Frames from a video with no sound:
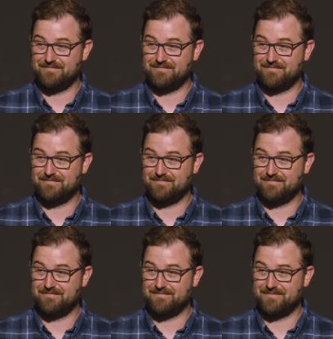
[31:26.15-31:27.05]

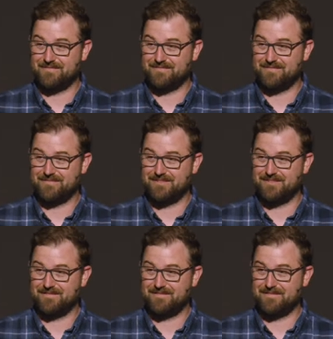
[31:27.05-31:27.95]

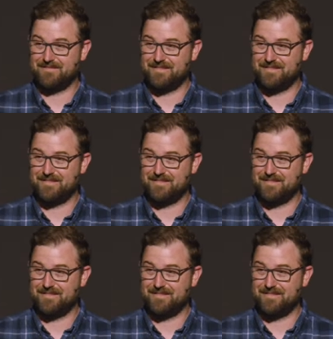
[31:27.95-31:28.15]
No one is speaking in this clip.